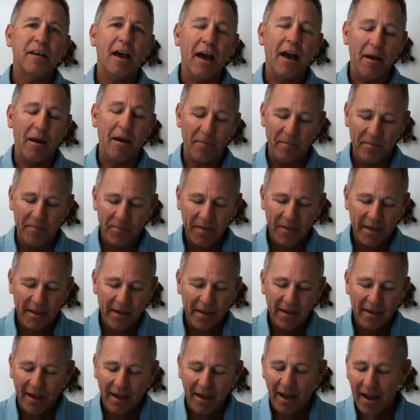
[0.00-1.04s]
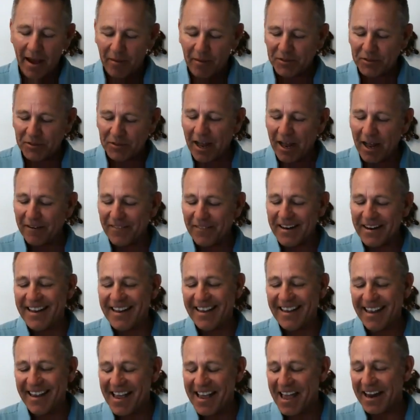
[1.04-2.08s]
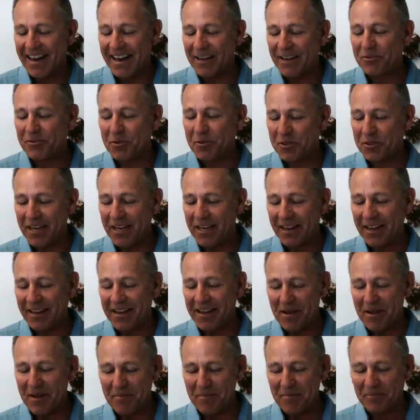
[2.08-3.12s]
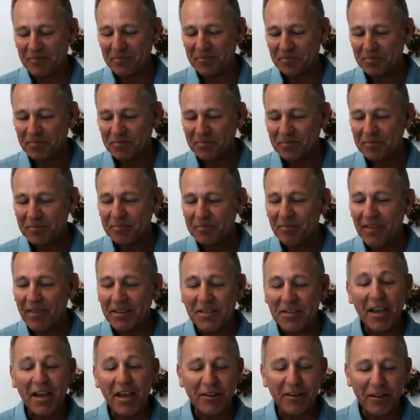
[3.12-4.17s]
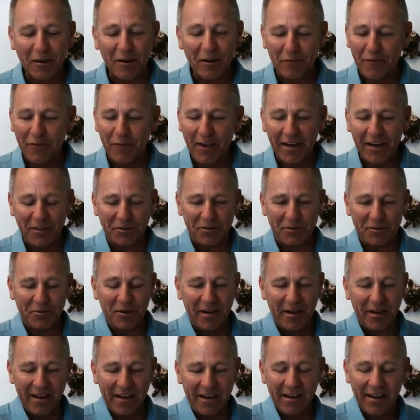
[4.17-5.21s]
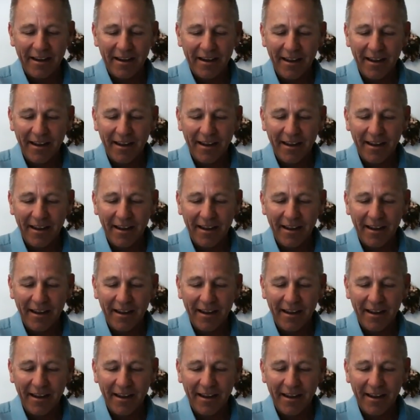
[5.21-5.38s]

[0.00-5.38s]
It's kind of an interesting, tell you a little funny story.